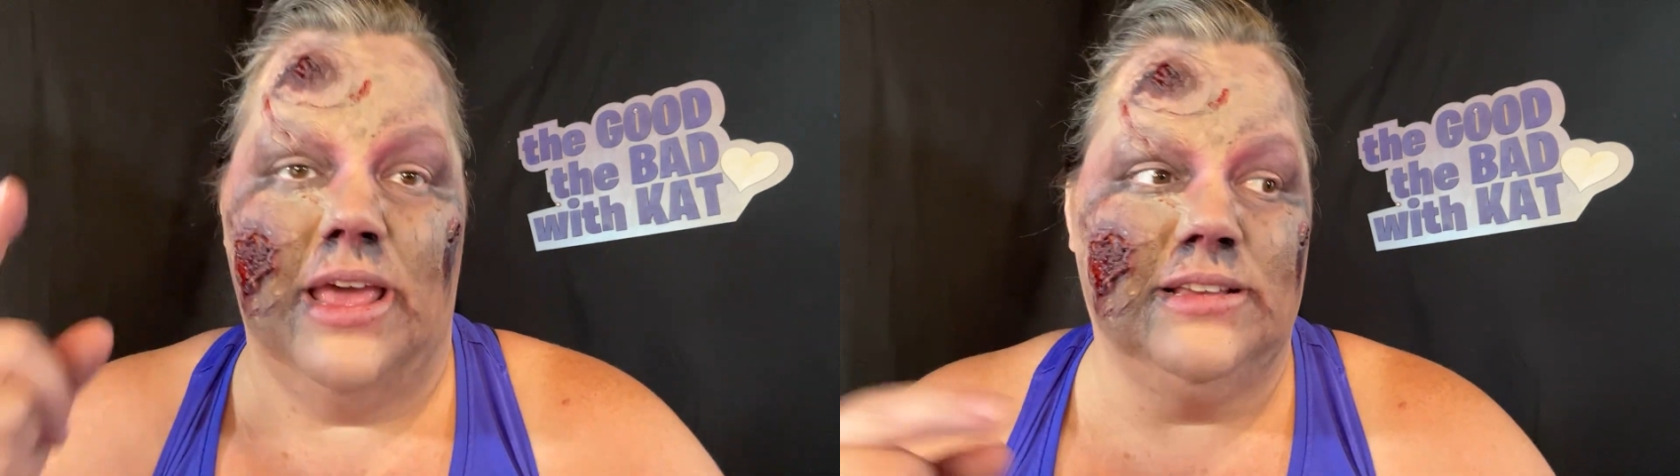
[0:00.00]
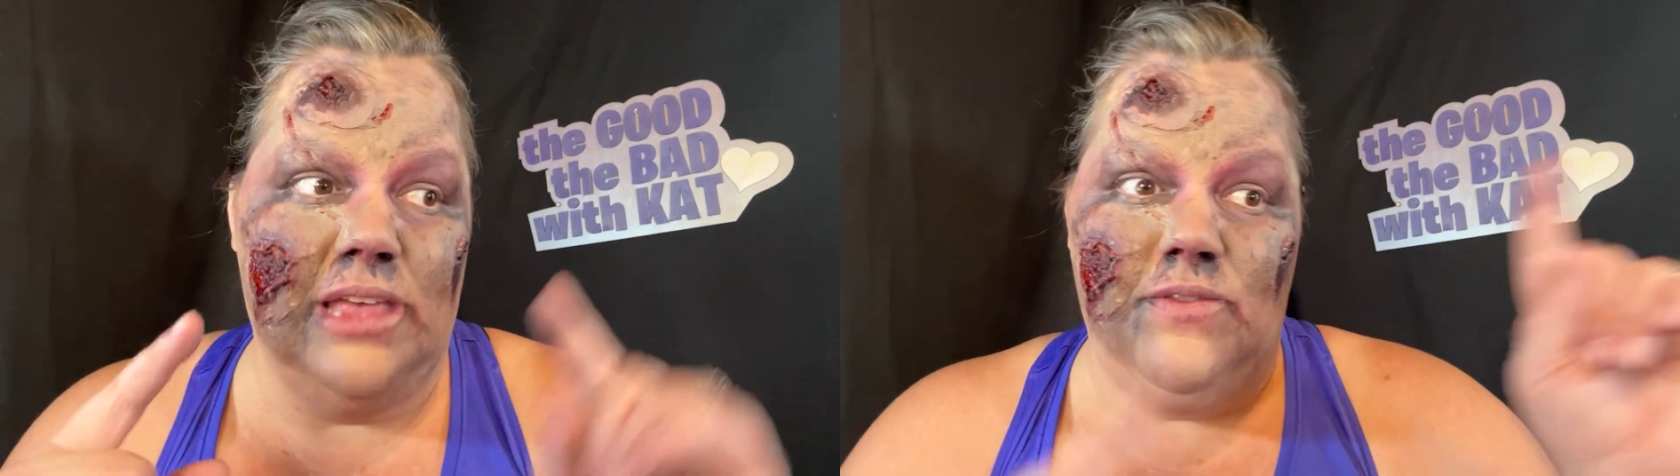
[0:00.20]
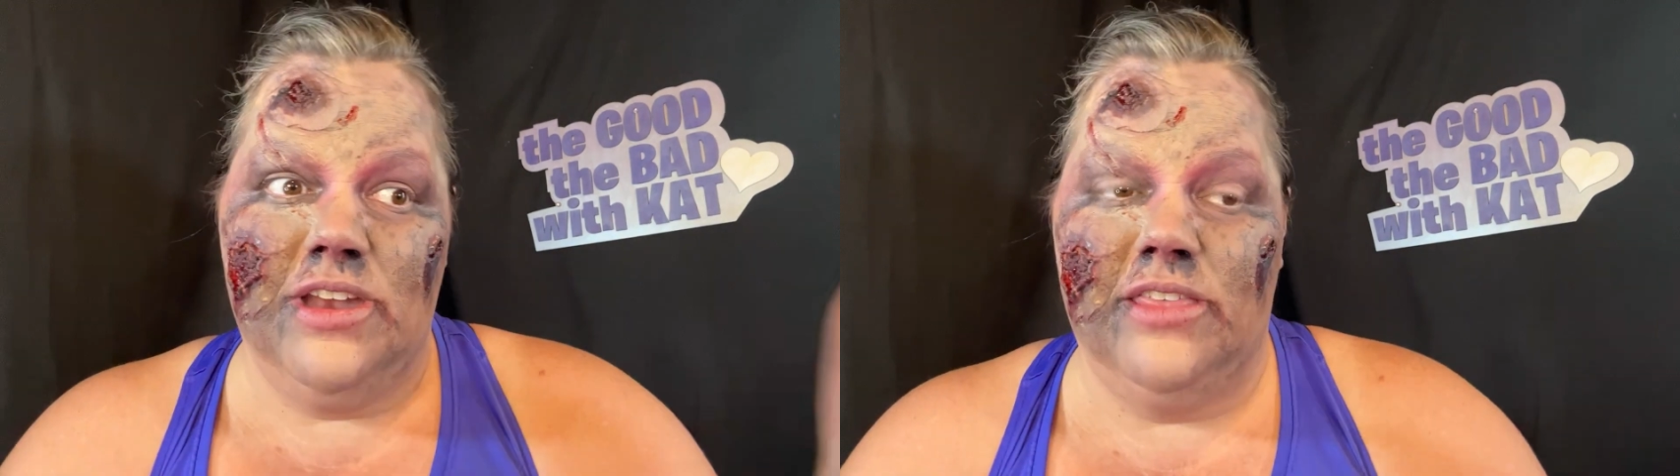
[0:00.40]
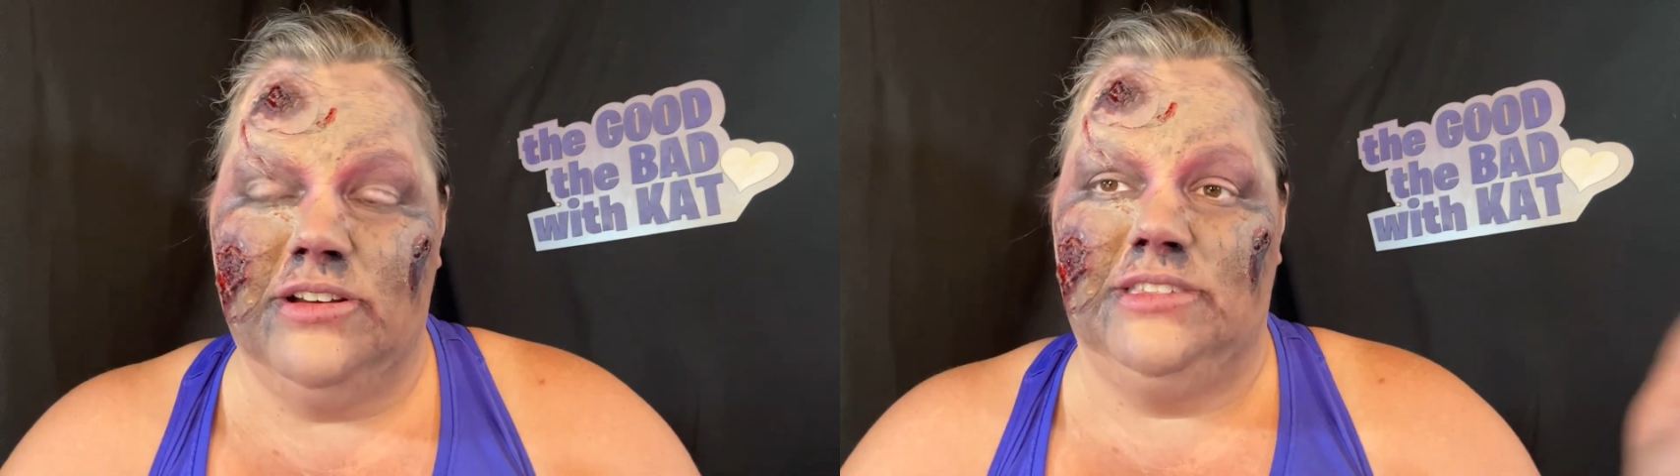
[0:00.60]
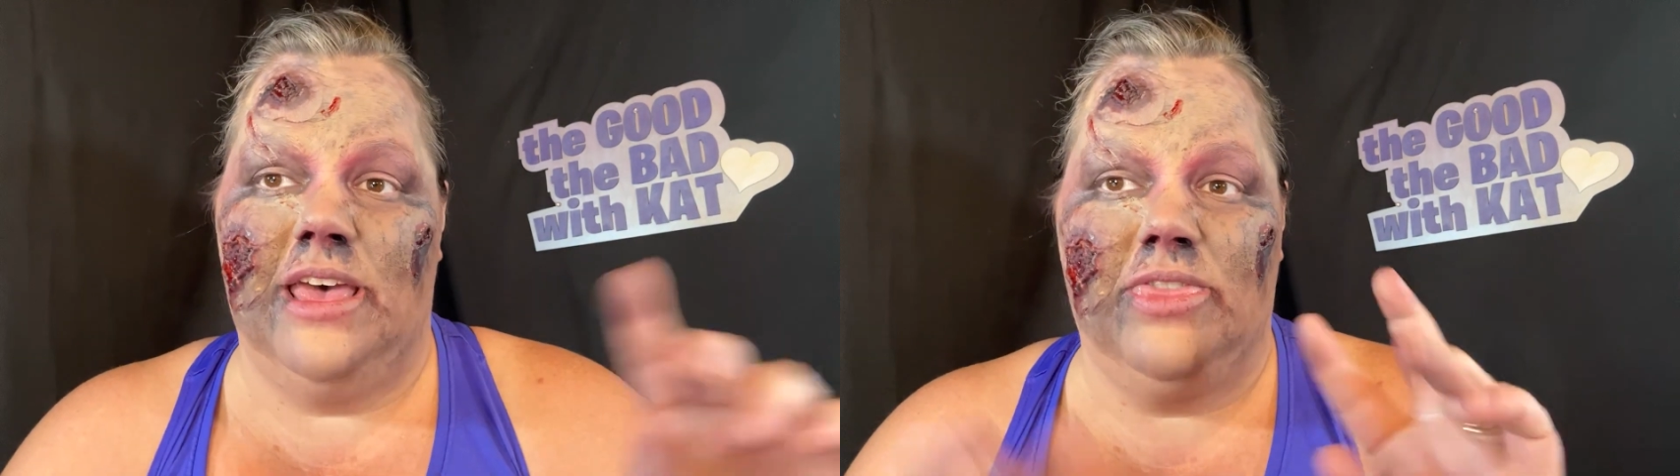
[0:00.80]
because I have another
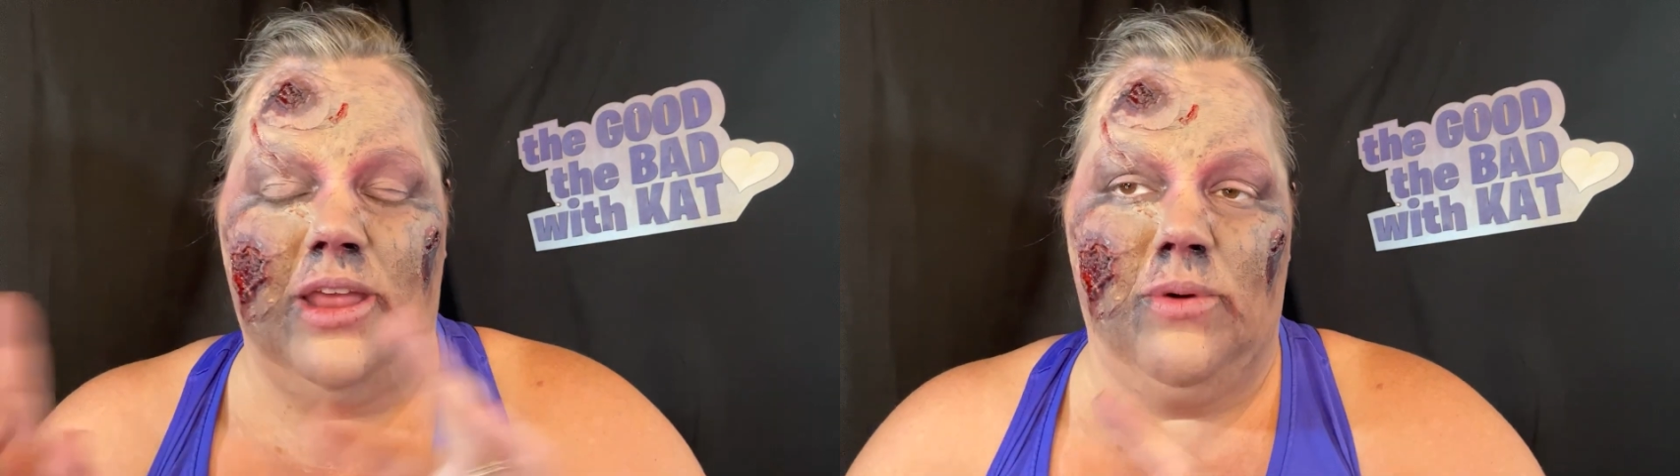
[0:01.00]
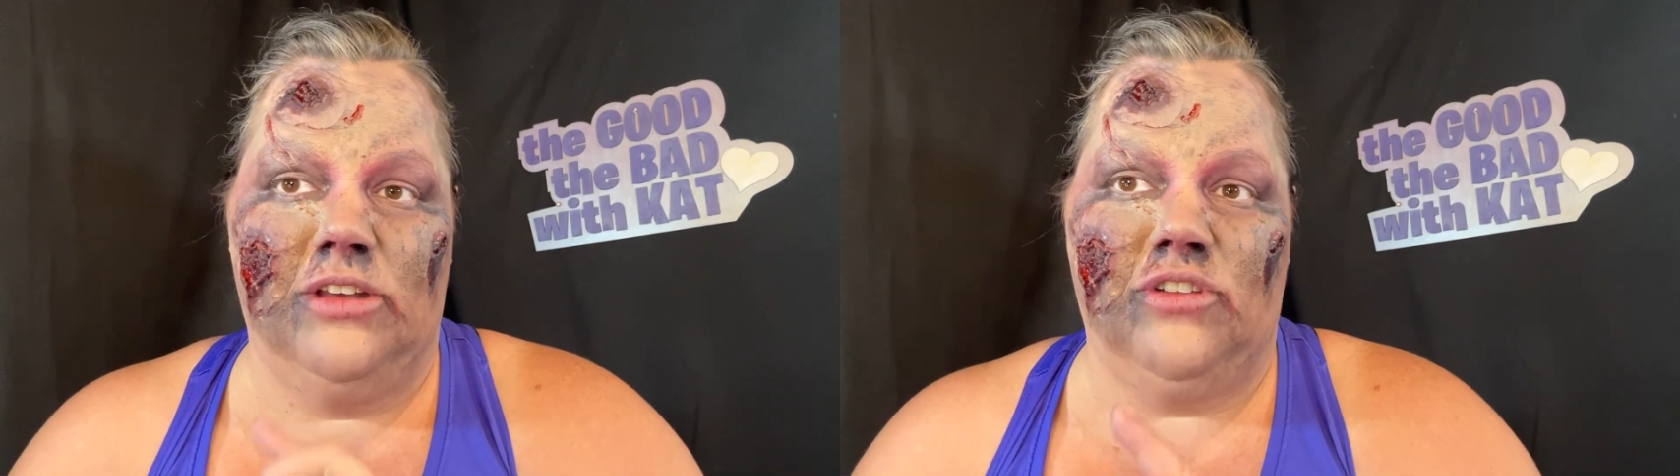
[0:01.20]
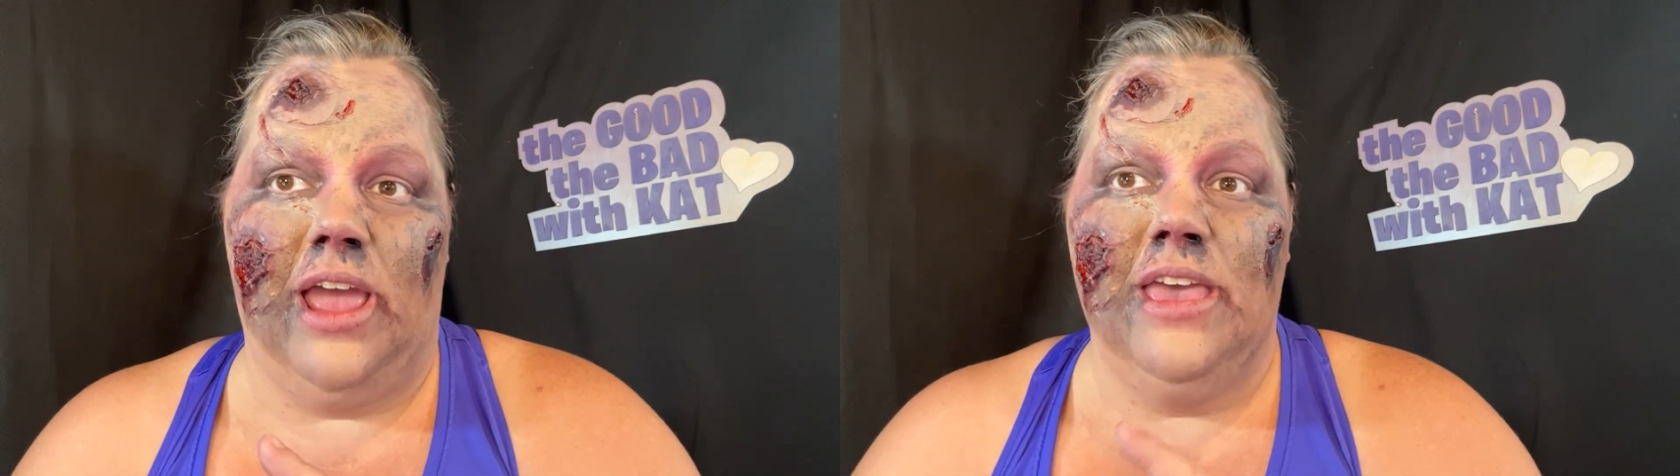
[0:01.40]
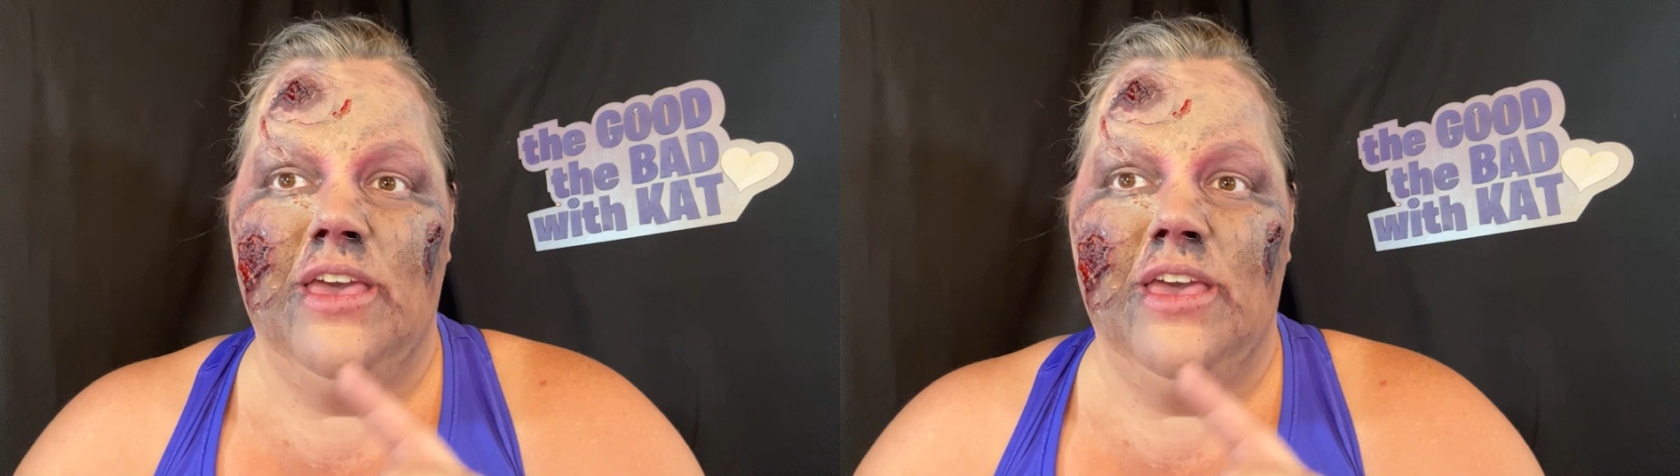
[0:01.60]
set that I wanna try.